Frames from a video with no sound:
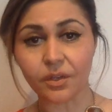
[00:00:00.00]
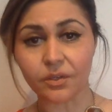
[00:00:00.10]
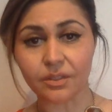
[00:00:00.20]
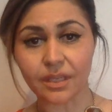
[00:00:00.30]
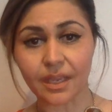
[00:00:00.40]

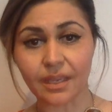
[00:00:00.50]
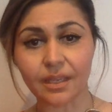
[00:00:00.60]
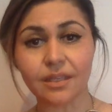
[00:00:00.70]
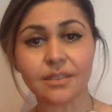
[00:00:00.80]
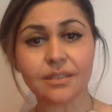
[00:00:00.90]
good day.
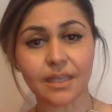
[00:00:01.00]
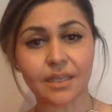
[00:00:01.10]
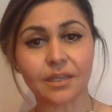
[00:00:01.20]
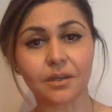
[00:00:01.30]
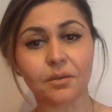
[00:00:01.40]
Take
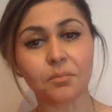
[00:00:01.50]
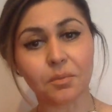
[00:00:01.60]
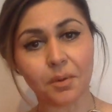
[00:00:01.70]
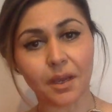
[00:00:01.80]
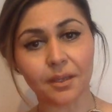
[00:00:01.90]
care.
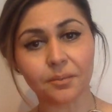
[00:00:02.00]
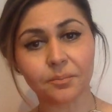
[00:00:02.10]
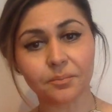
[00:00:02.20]
Bye-bye.